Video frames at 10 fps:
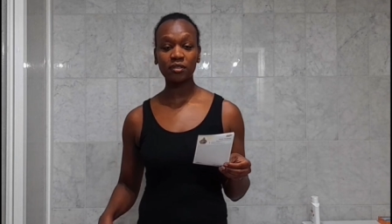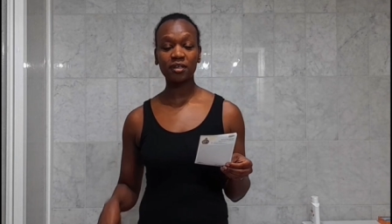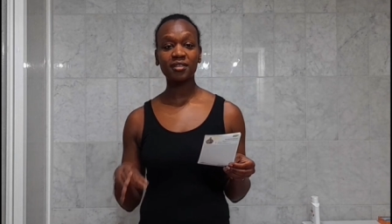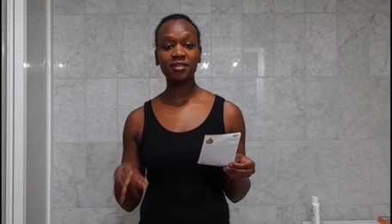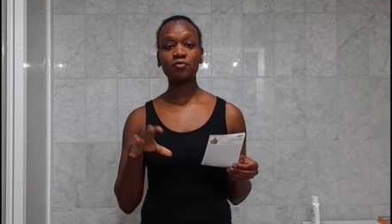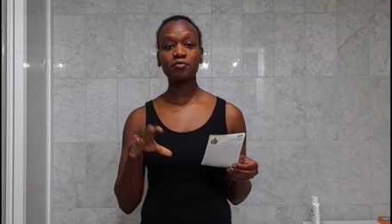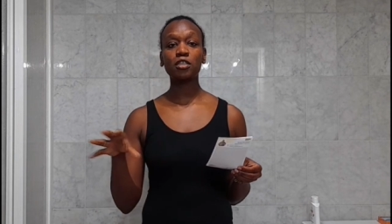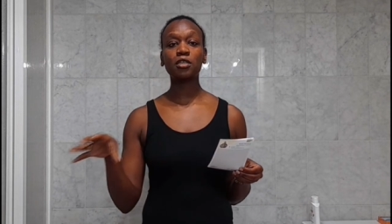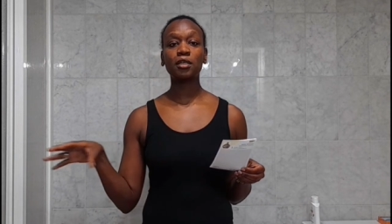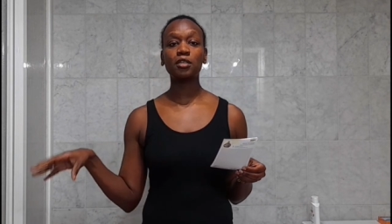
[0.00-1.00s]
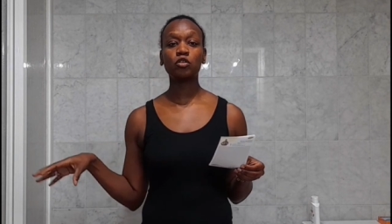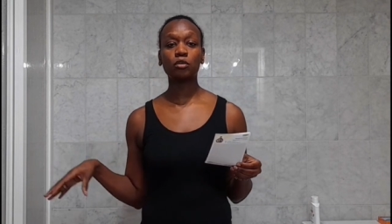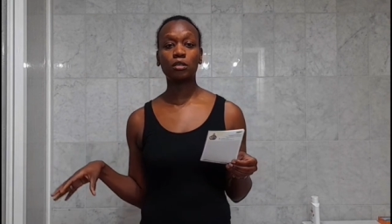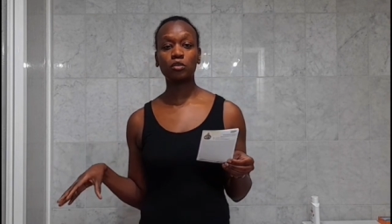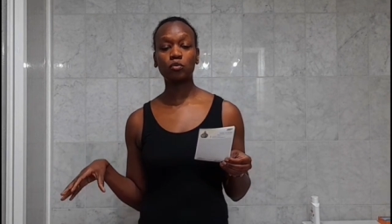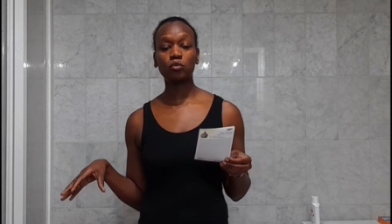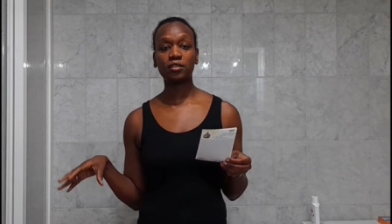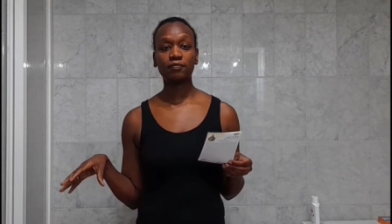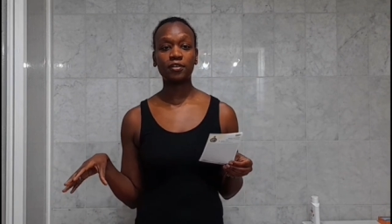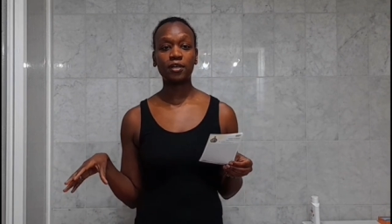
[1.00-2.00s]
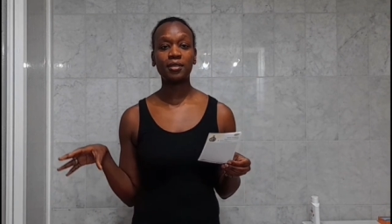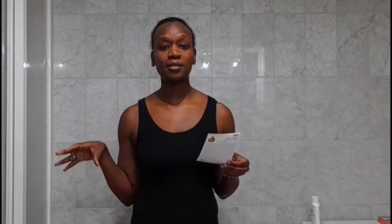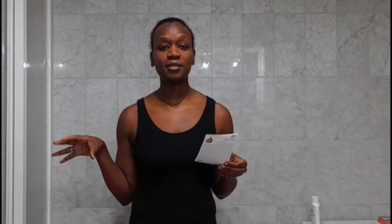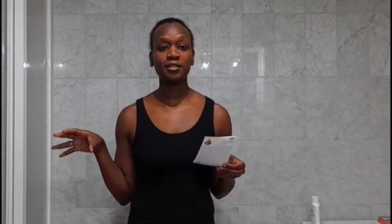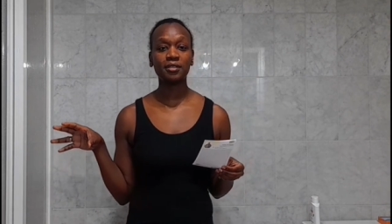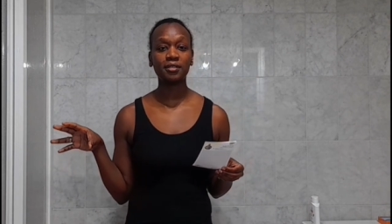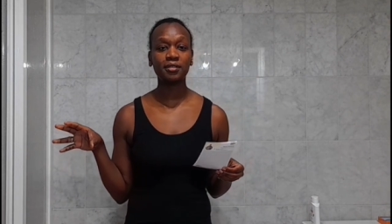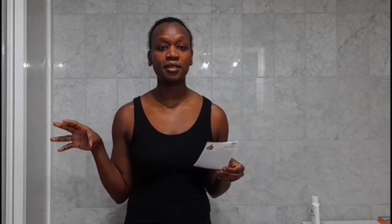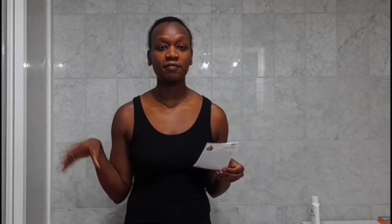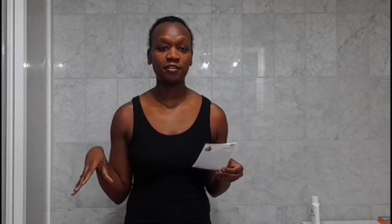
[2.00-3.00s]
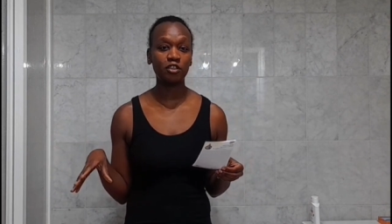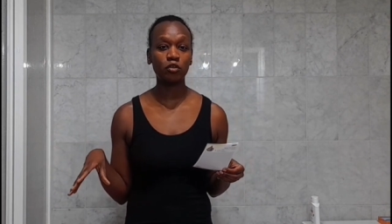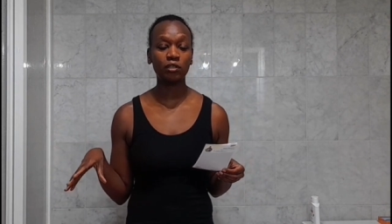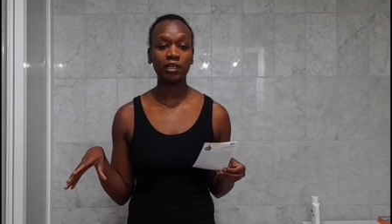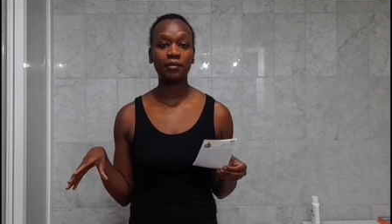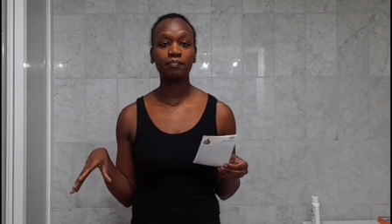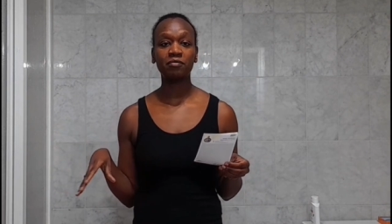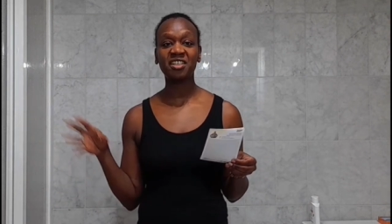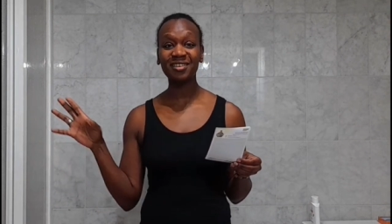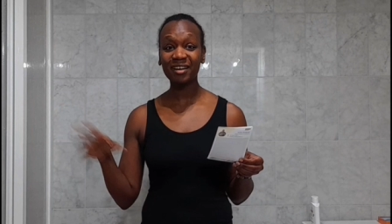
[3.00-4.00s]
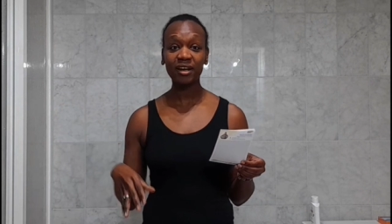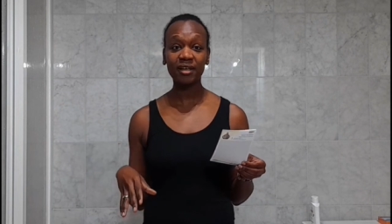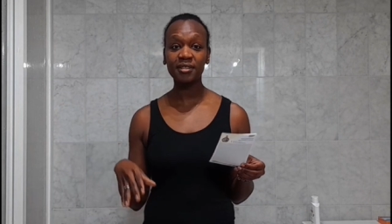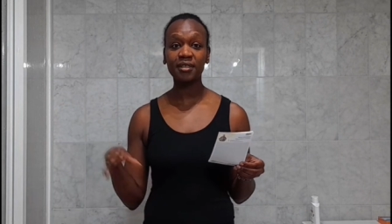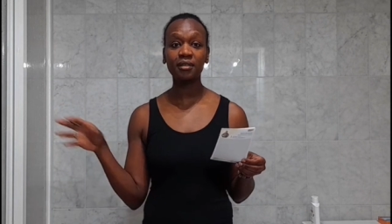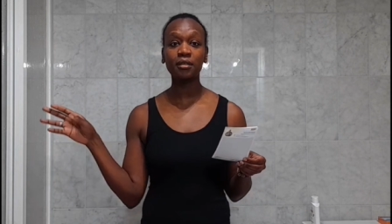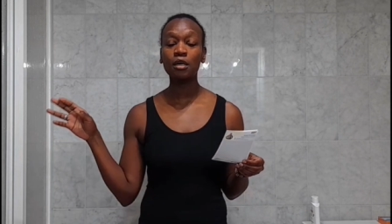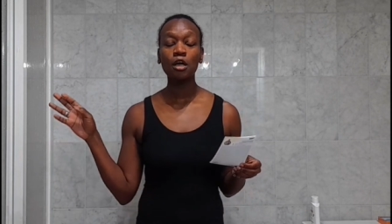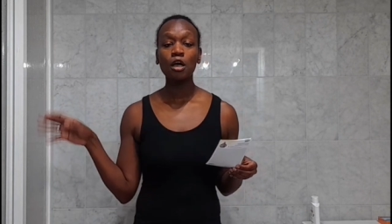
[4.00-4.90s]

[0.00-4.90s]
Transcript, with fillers: There are different things you can do as, F as club in kindergarten.